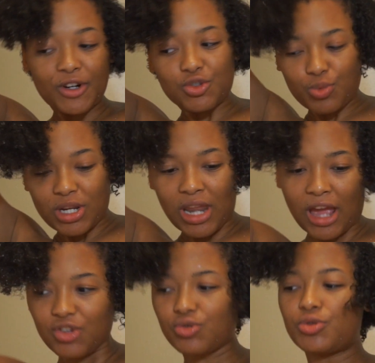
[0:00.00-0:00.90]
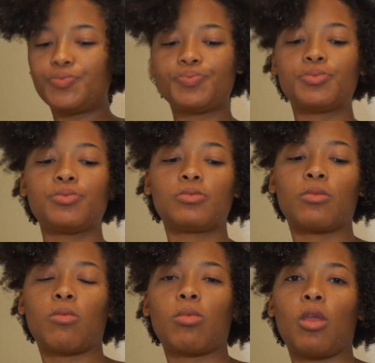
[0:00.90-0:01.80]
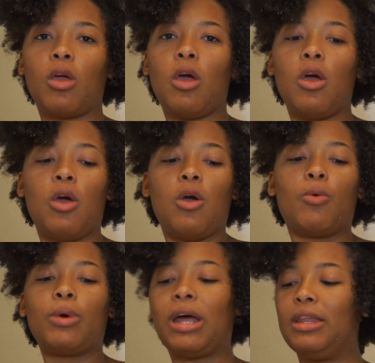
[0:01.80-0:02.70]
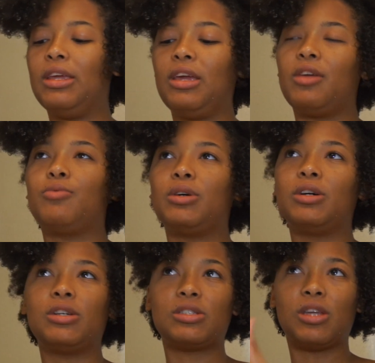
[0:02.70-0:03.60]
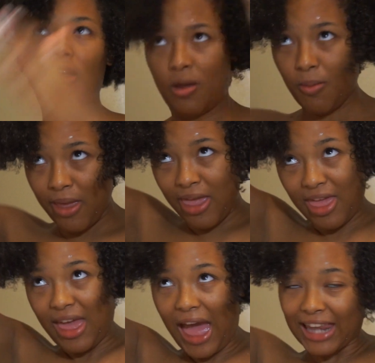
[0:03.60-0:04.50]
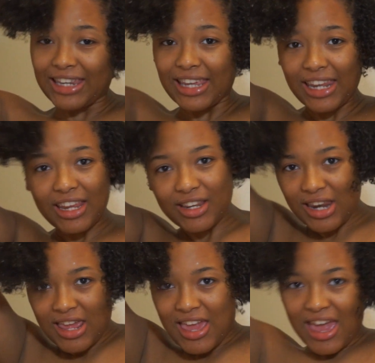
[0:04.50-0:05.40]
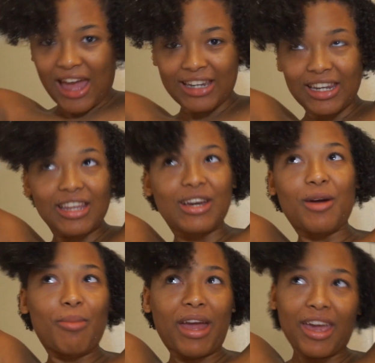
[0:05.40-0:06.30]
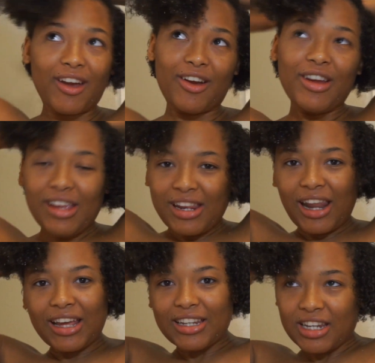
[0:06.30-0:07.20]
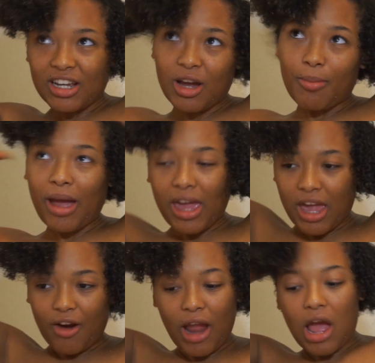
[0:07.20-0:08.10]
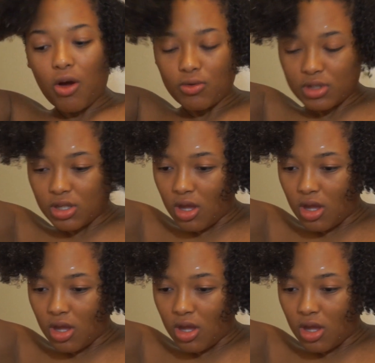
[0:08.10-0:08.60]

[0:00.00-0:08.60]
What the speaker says: first went natural, what I did was I didn't cut my hair. Like, I didn't cut my hair out.